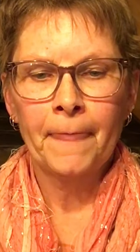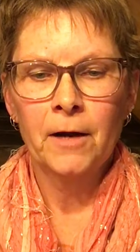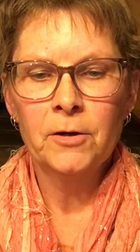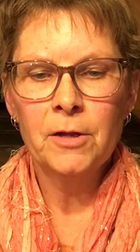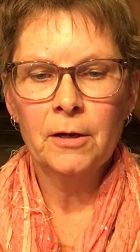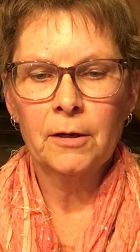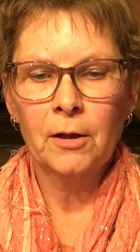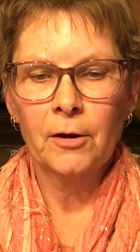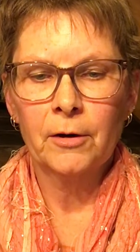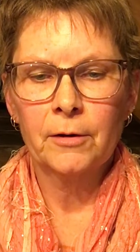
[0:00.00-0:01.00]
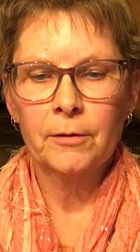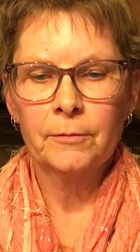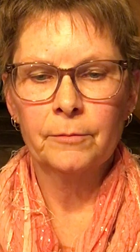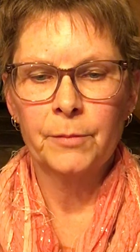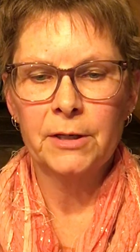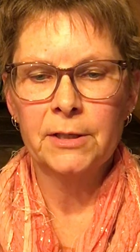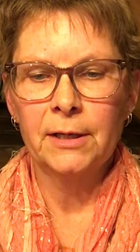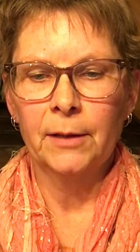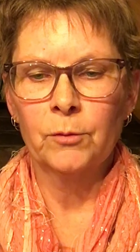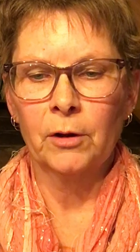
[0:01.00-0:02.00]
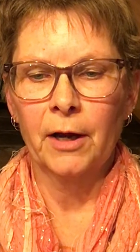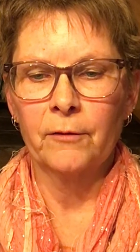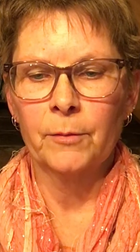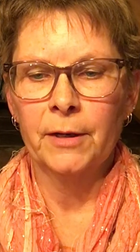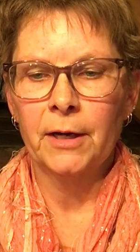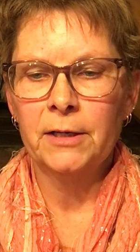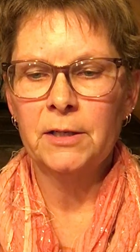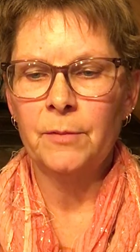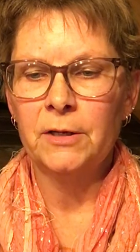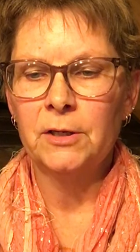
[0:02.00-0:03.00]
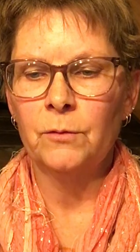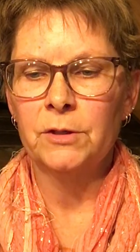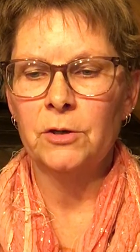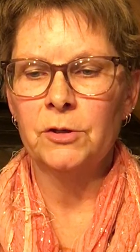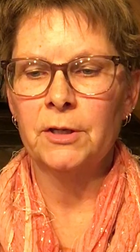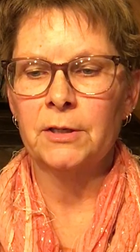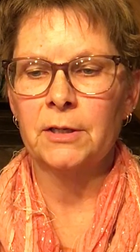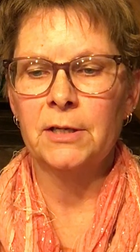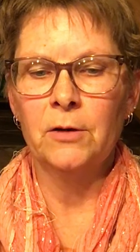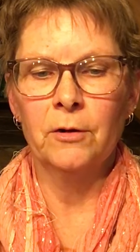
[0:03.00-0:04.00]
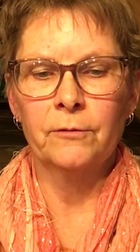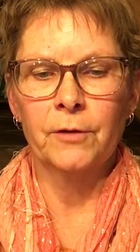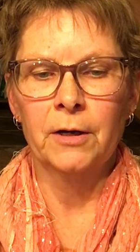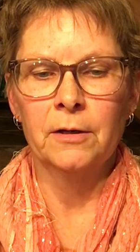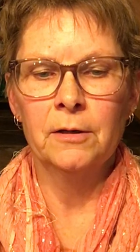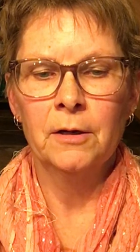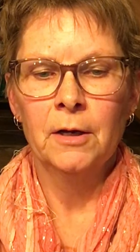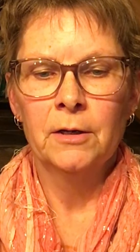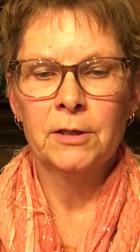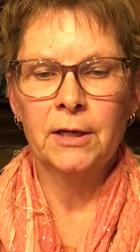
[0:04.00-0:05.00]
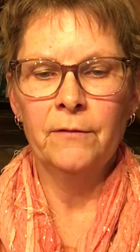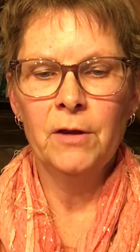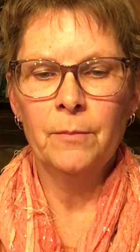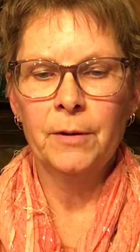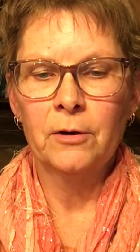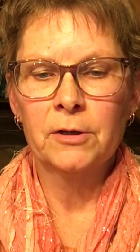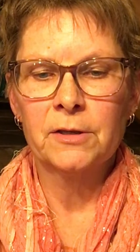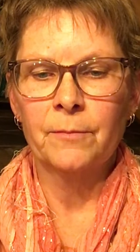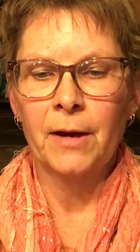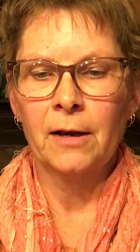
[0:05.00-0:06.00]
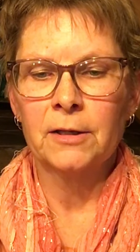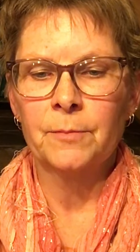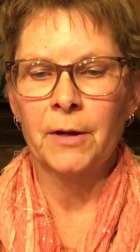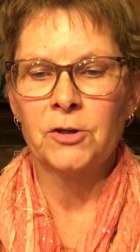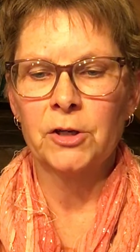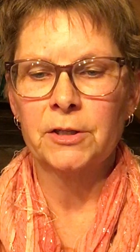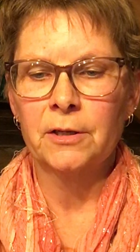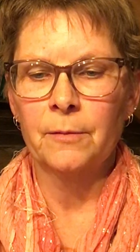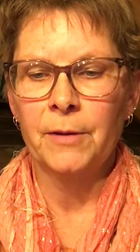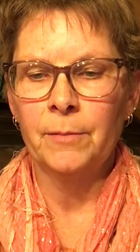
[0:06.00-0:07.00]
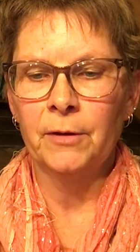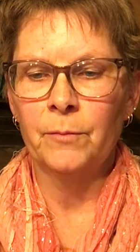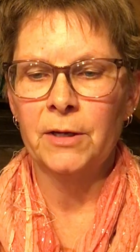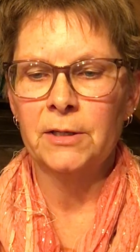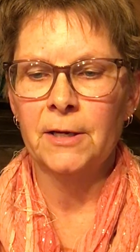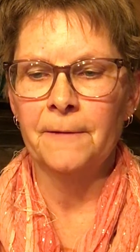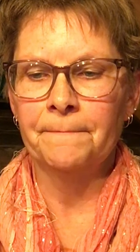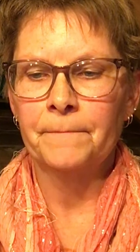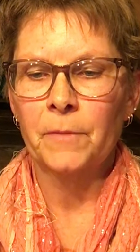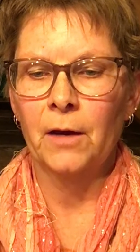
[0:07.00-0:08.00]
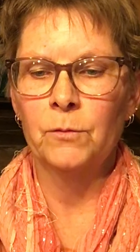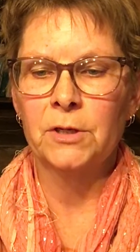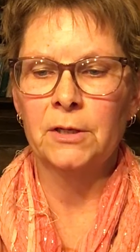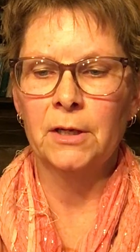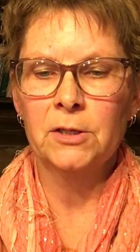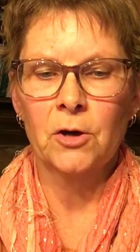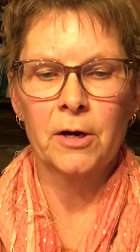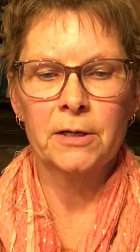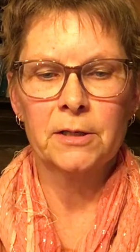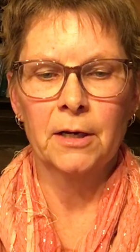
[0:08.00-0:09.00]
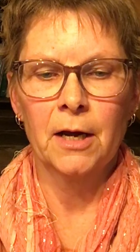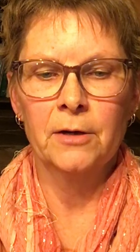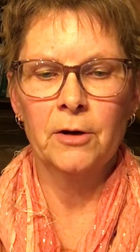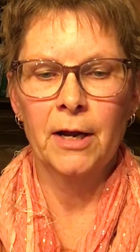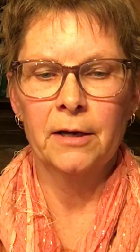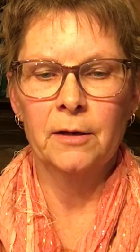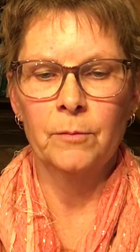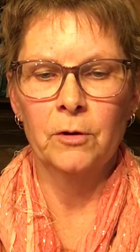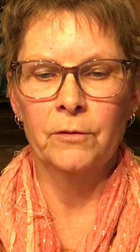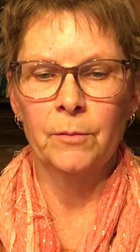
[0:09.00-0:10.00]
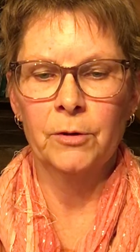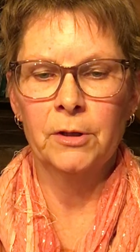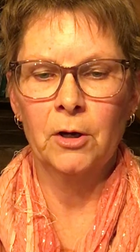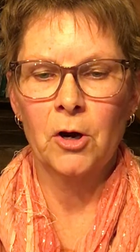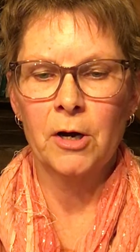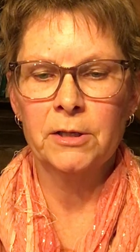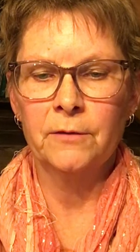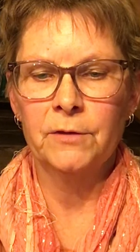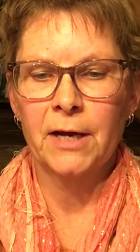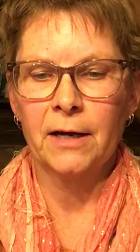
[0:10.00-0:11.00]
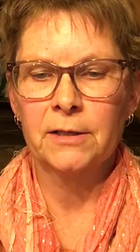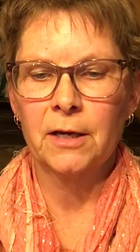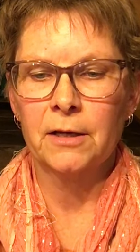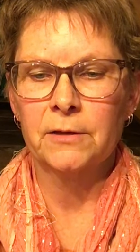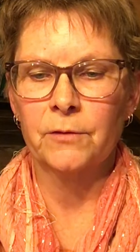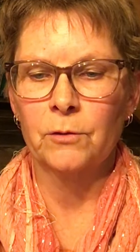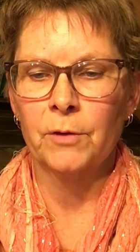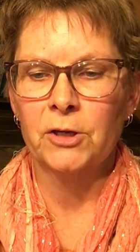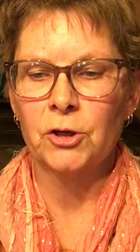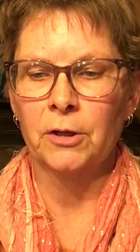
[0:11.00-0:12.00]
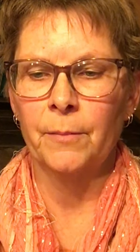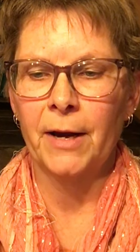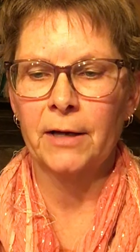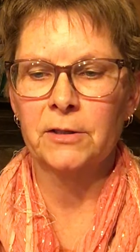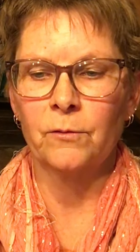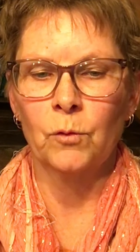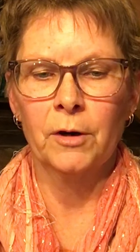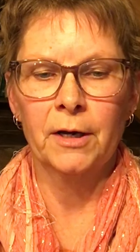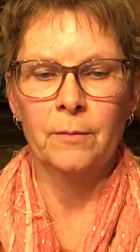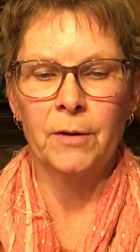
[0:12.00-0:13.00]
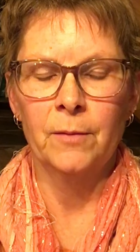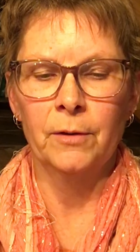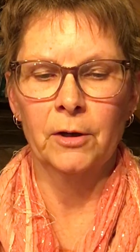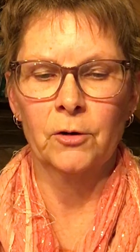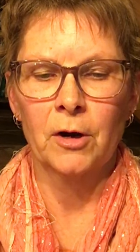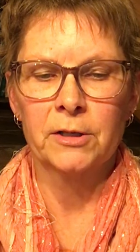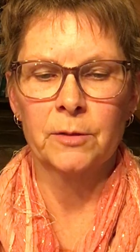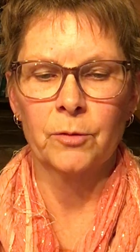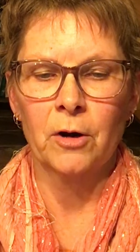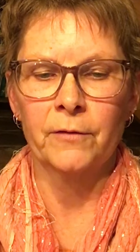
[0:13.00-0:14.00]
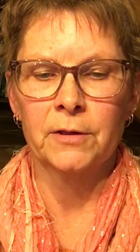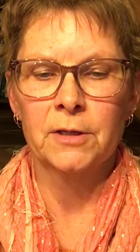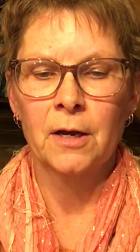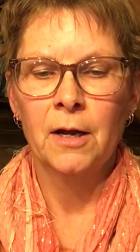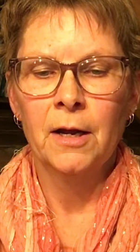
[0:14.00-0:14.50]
Under the Clark BC Liberal government, ICBC was used as a secret fund to give the appearance of balanced budgets to the people of BC. It was a dishonest and underhanded move that put the cost of tax cuts for the rich on the backs of working people across the province.